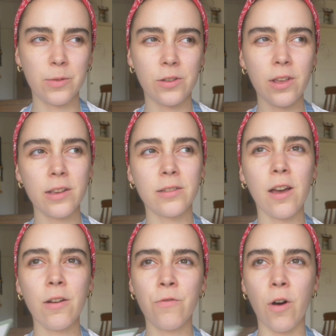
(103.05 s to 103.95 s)
So that's
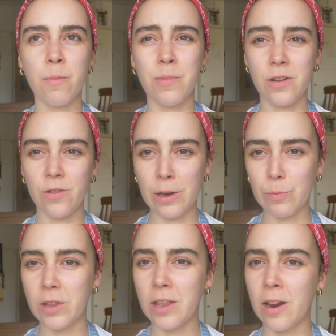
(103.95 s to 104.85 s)
kind of what I've been doing,
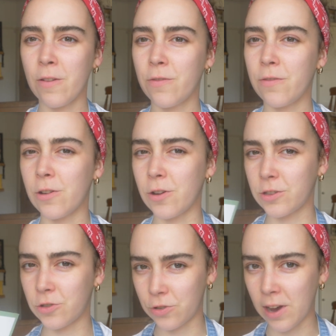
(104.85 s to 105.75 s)
but then I've
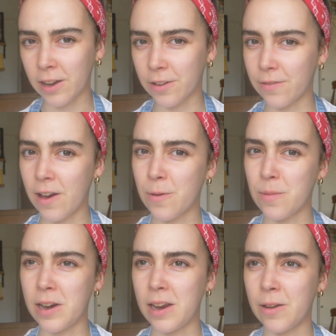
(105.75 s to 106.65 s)
lost track of how
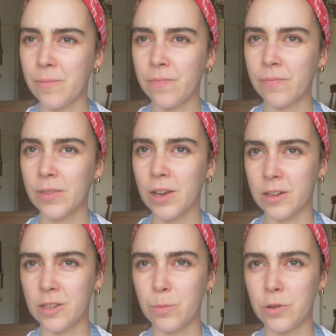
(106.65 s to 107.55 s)
many
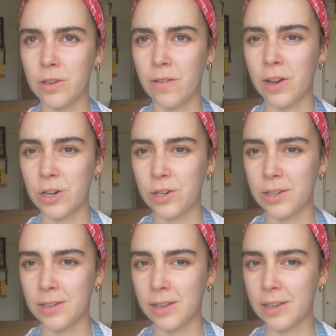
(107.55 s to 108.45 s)
customers I've actually
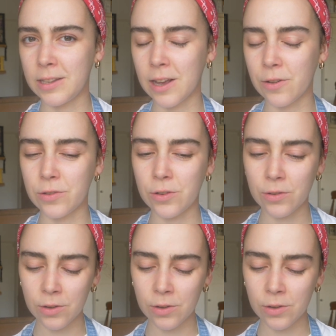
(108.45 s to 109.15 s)
sent these out to.